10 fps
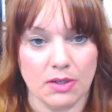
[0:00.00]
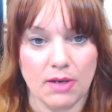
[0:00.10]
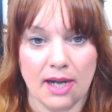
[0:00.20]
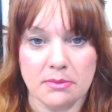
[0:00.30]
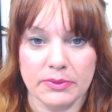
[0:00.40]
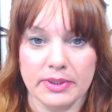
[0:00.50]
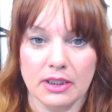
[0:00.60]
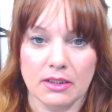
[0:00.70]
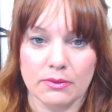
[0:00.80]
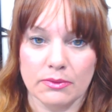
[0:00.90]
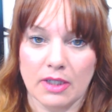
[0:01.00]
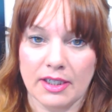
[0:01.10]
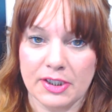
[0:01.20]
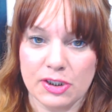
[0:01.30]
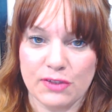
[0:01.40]
So I'm
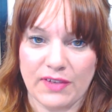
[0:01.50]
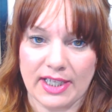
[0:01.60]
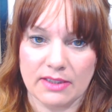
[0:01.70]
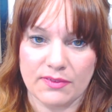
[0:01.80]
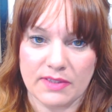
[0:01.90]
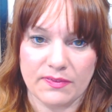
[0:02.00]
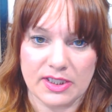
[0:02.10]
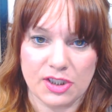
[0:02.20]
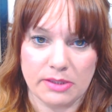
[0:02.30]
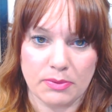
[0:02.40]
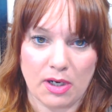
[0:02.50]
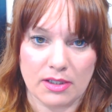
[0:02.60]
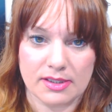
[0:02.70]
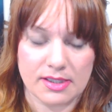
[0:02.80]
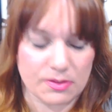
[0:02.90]
a huge fan of the Vichy
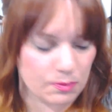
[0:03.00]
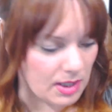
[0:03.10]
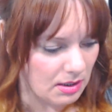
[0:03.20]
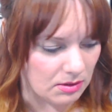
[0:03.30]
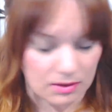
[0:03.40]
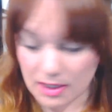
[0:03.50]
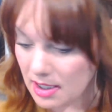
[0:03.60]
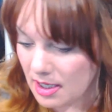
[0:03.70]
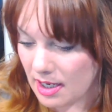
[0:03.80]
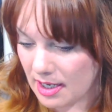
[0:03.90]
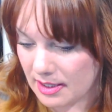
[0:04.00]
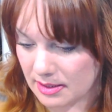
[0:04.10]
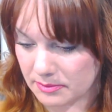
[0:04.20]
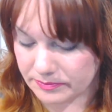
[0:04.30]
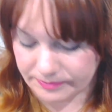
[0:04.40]
products as well.
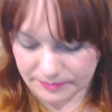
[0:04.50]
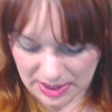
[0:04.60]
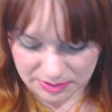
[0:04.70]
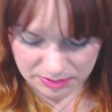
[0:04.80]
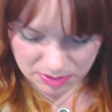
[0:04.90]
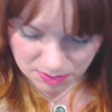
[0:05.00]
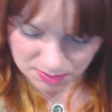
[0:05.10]
I